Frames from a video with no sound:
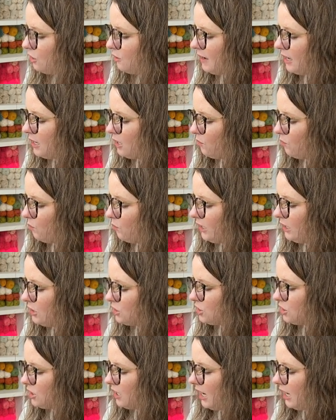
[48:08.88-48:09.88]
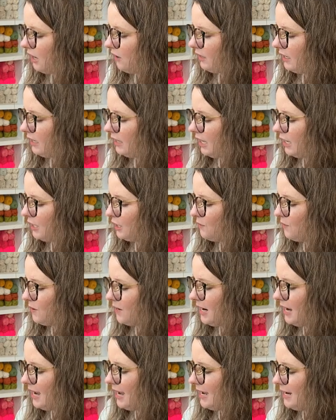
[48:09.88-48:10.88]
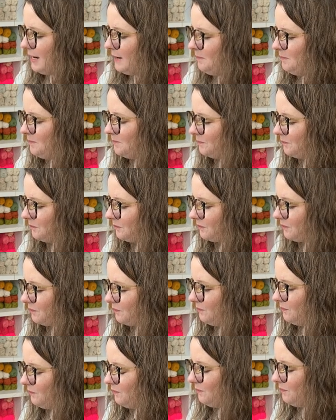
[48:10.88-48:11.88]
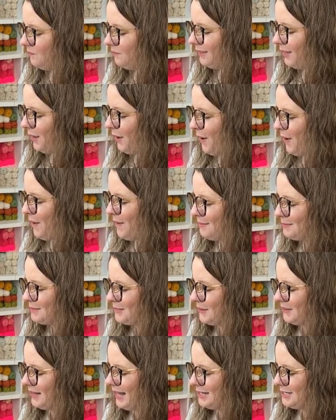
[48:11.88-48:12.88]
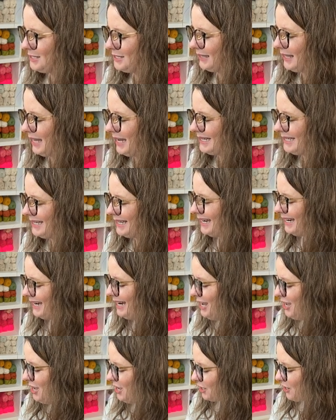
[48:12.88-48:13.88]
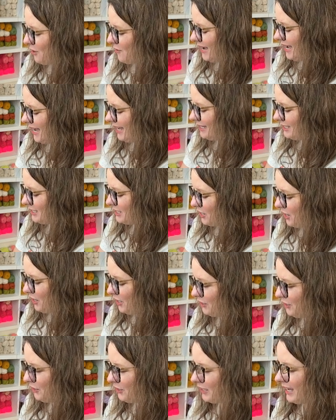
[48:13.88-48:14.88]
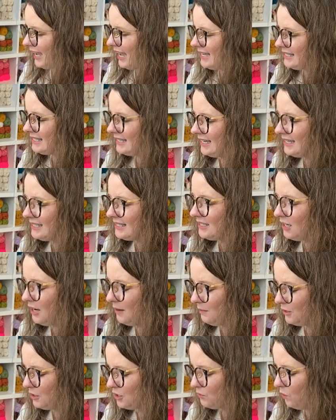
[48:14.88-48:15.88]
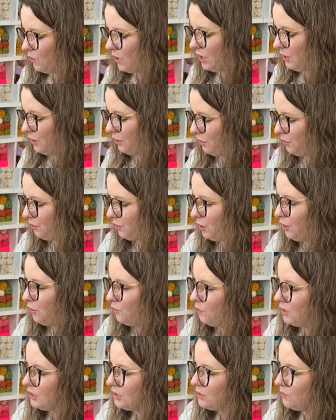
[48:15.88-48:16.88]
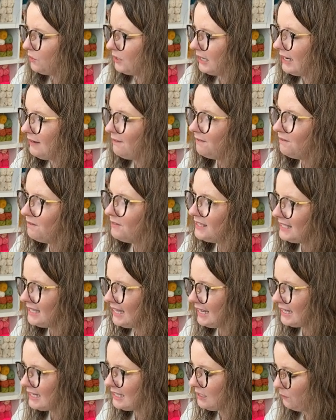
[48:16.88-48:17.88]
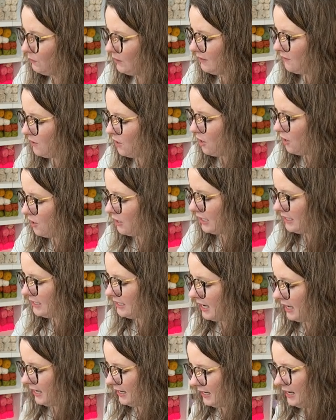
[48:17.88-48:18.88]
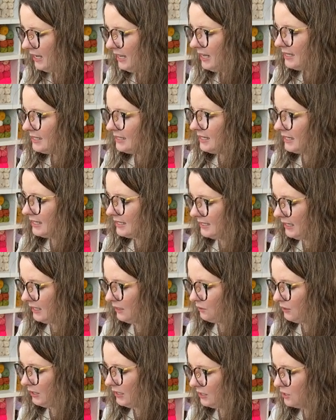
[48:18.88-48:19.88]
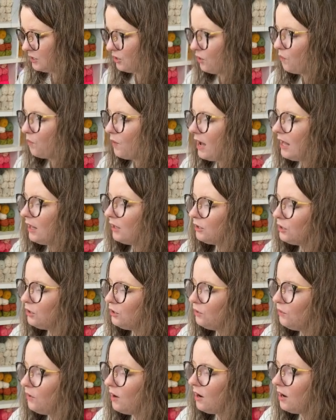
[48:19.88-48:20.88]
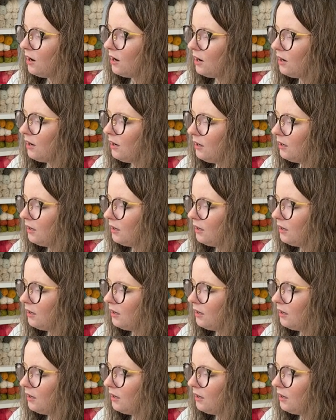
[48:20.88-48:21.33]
matter which area that you are in. Oh, I'm so glad she liked it. Go ahead and start your guesses, numbers one through one twenty-six. We've already done sixty-three. So while you are